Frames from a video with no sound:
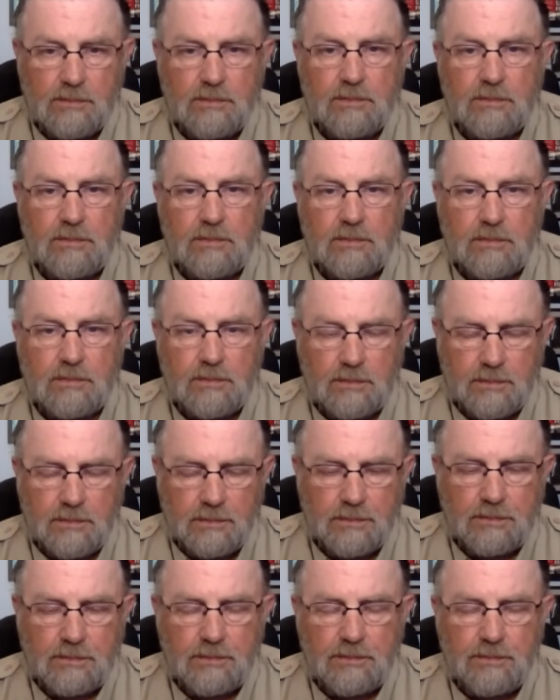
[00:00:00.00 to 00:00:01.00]

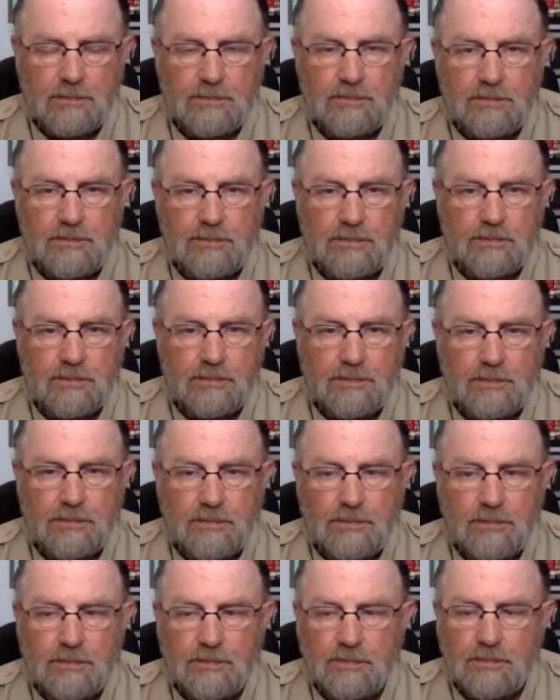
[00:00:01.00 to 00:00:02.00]

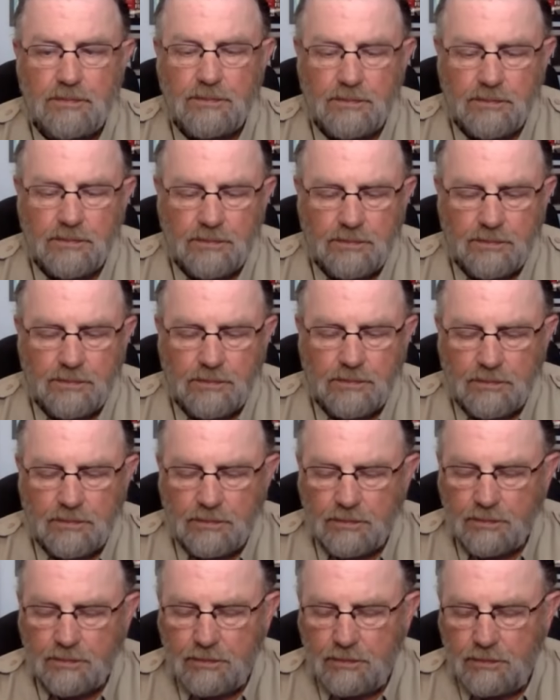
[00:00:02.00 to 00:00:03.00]

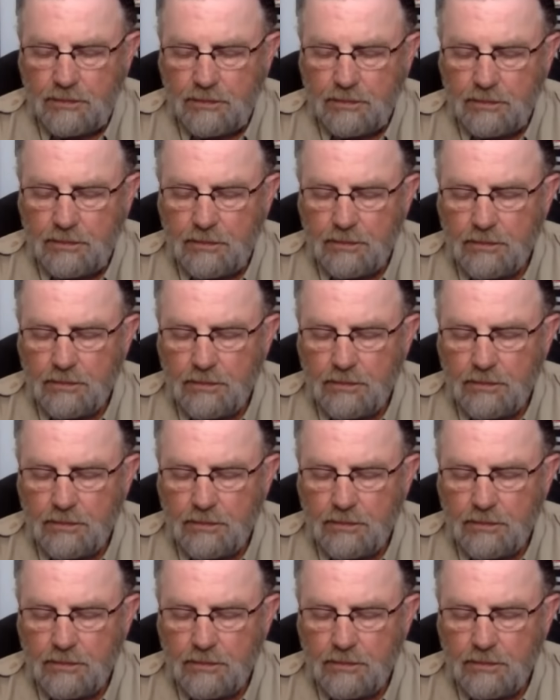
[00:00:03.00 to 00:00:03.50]
[no speech]